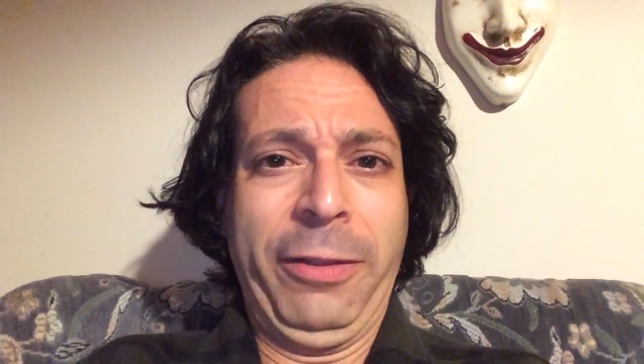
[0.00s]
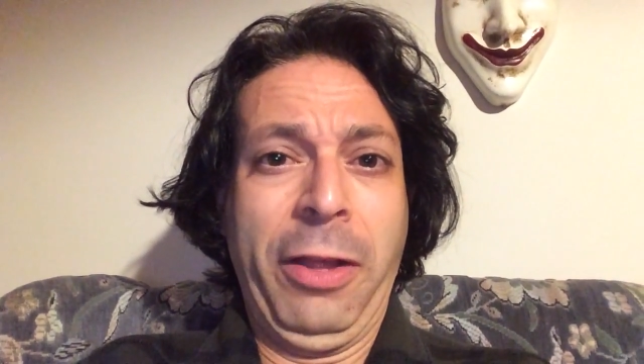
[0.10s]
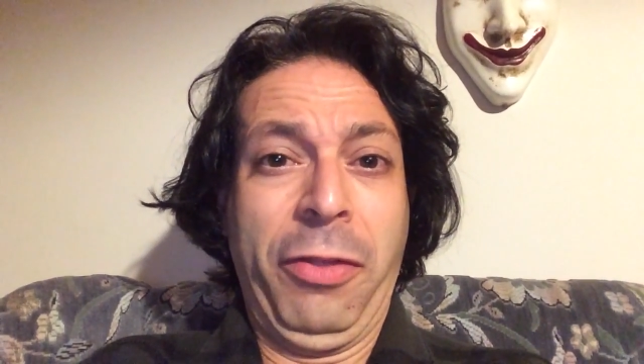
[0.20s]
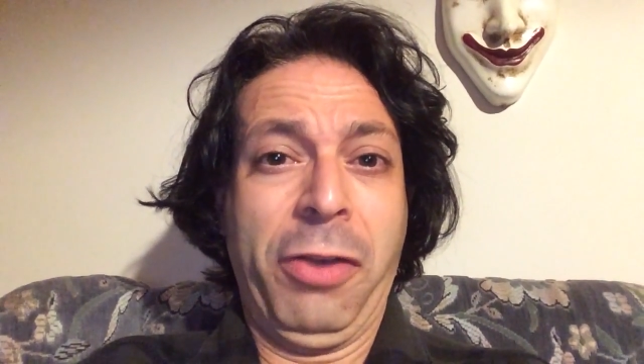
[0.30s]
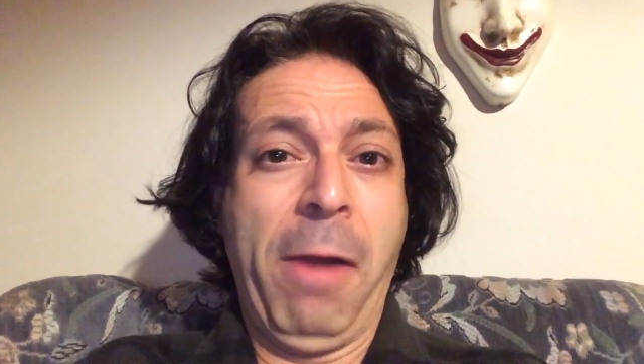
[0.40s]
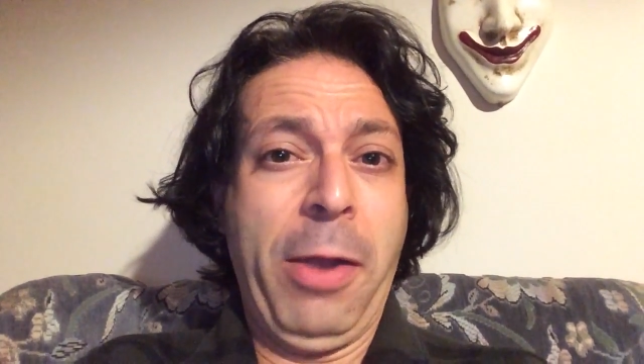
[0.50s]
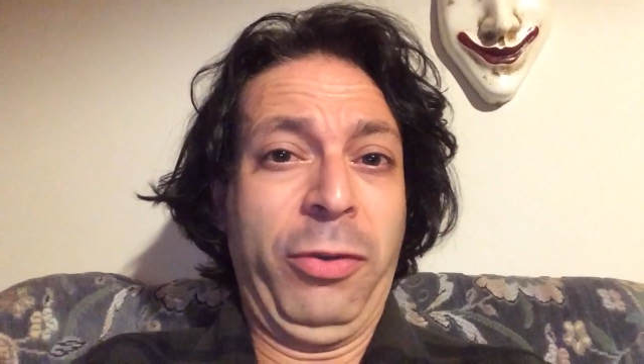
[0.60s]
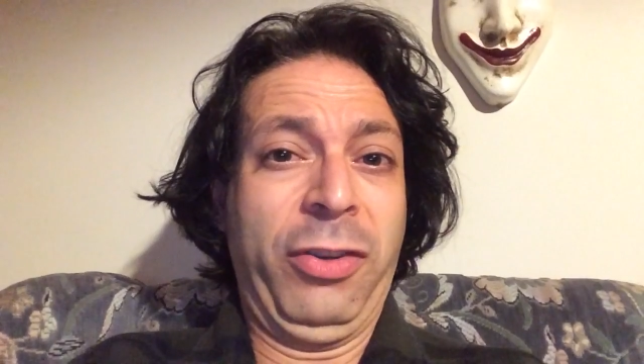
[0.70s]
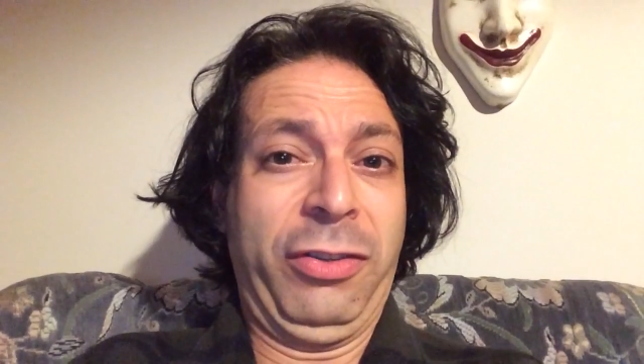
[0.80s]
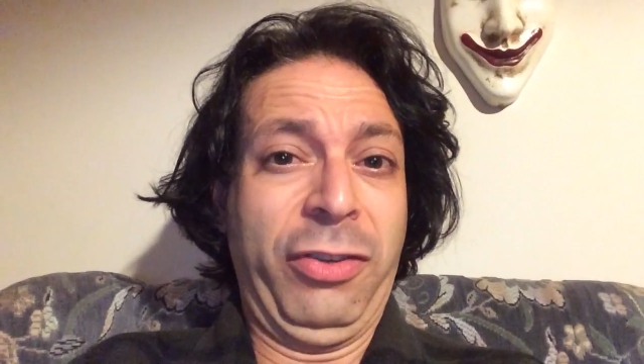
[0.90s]
and the
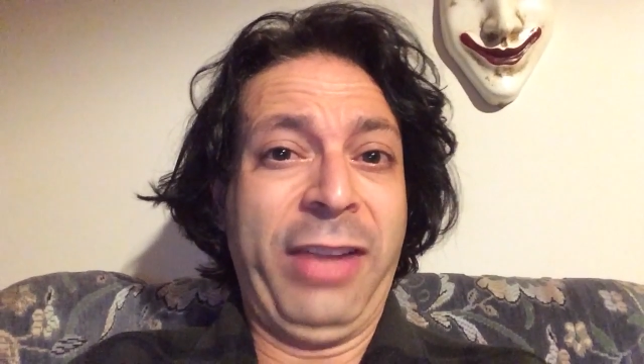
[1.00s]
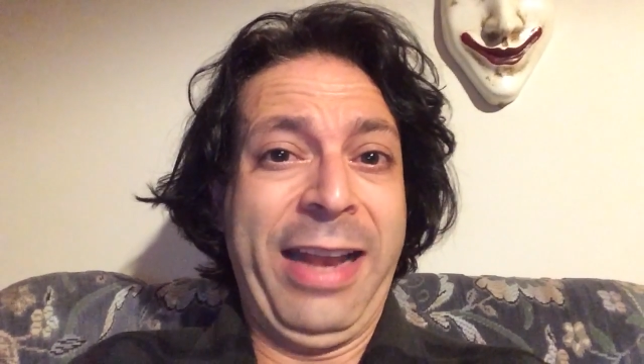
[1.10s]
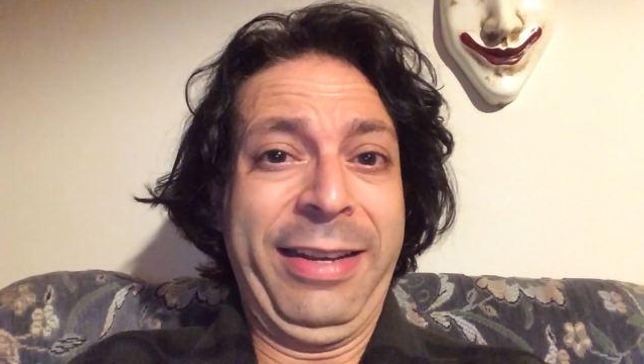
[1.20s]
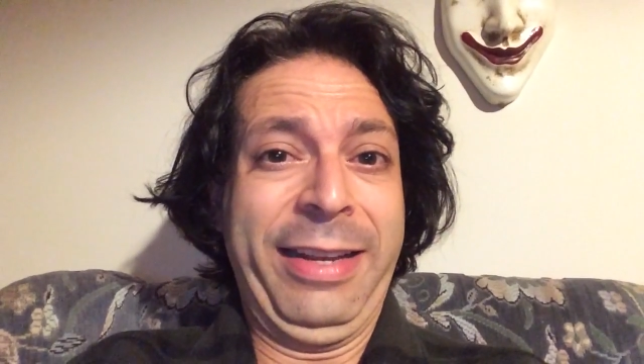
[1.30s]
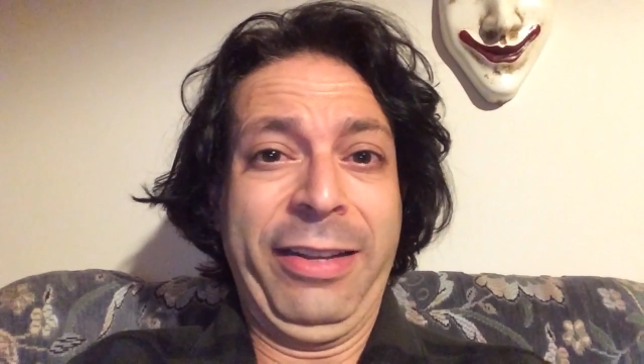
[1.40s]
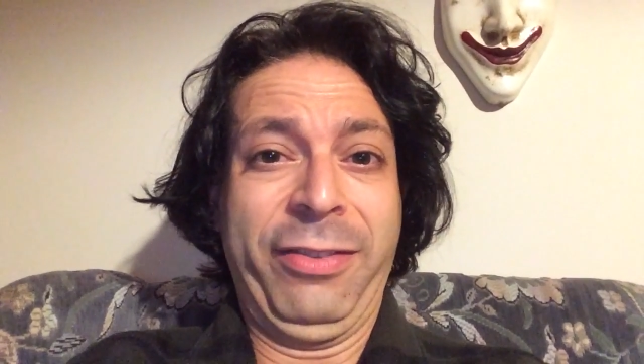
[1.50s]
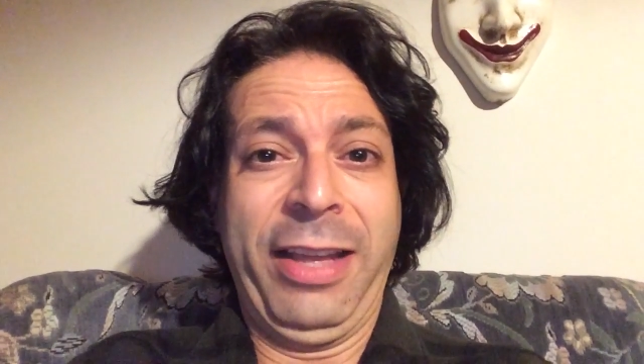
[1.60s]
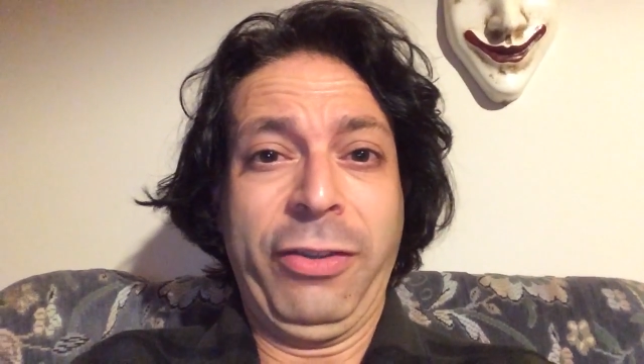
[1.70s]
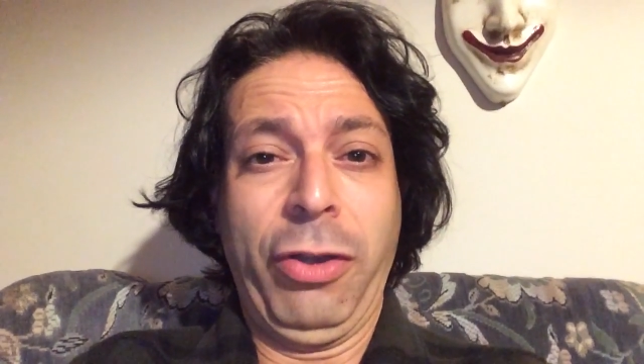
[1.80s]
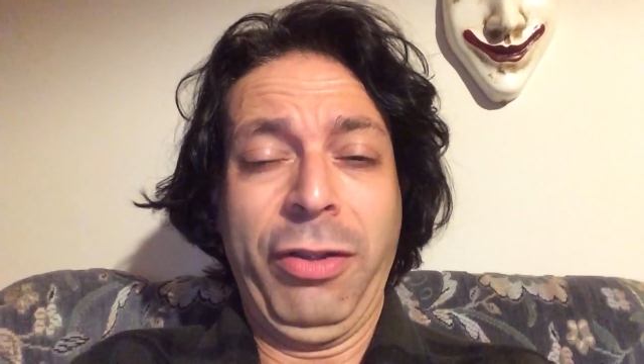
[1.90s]
crows had descended, as
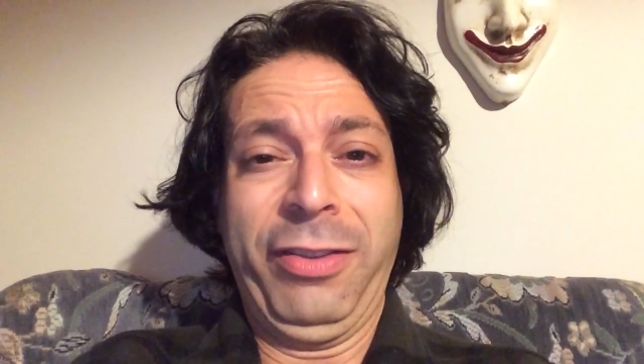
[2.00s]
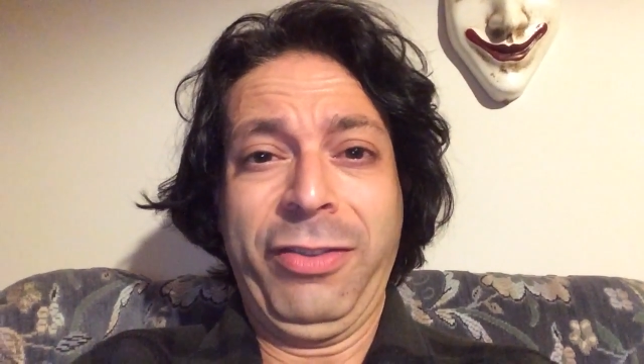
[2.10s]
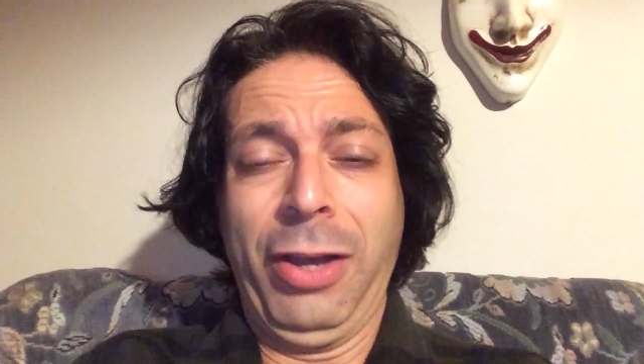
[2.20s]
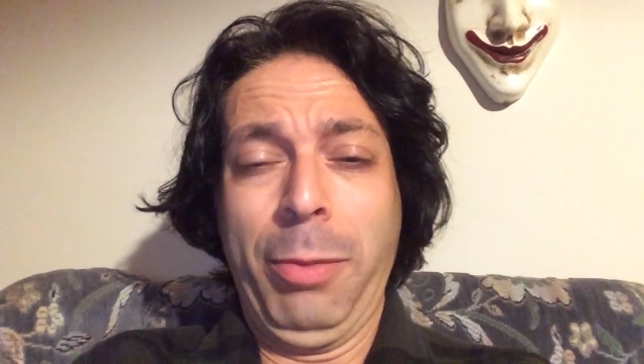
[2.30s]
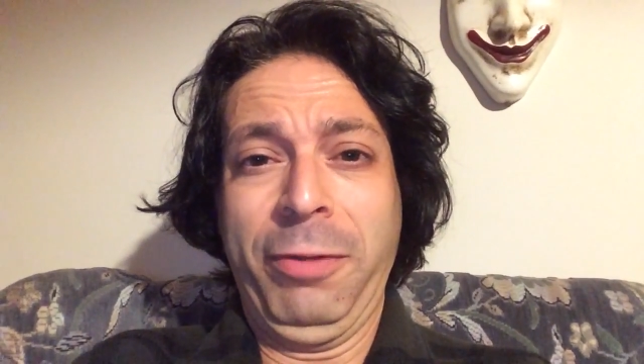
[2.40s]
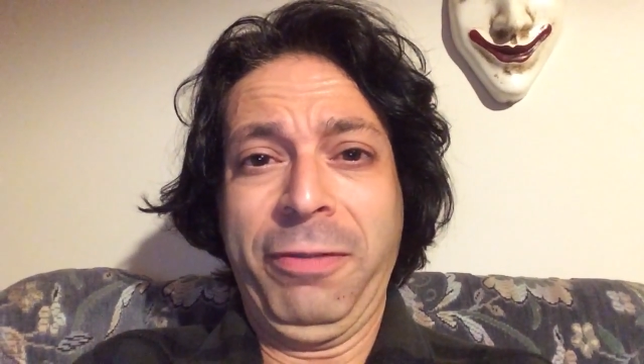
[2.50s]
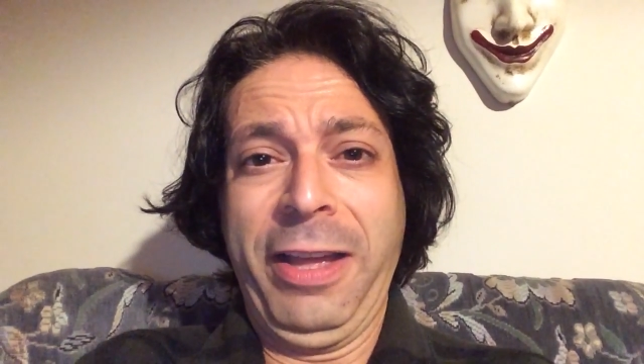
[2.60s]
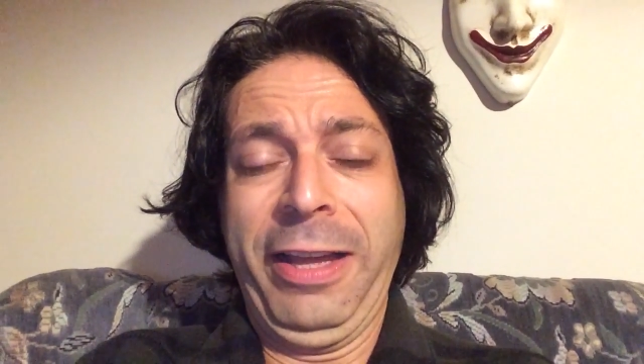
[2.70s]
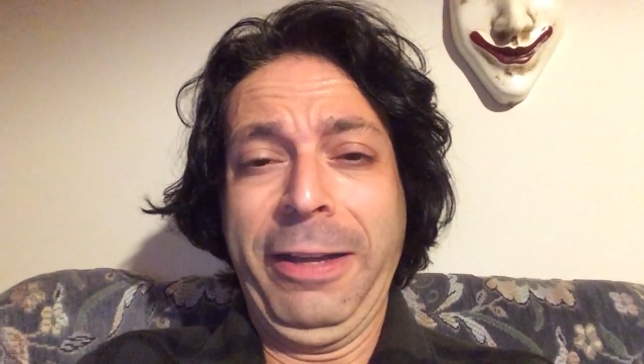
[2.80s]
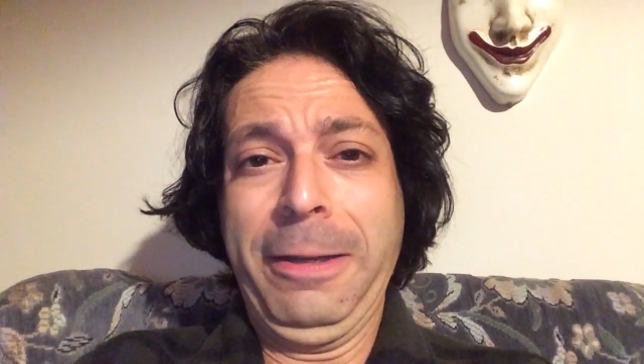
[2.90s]
they do this time of
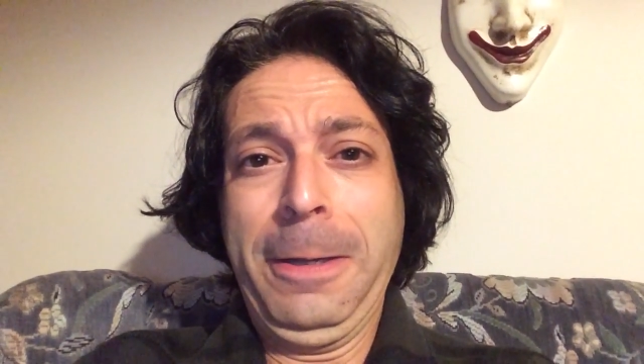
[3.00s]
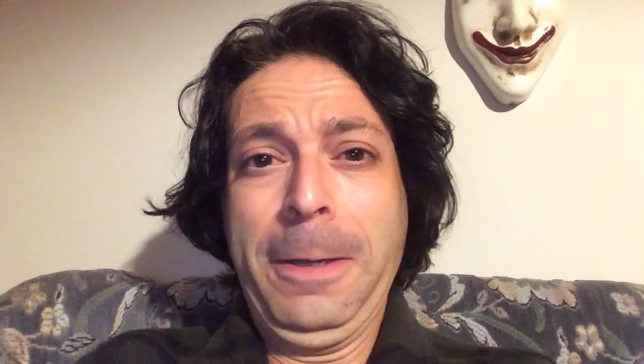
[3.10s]
year,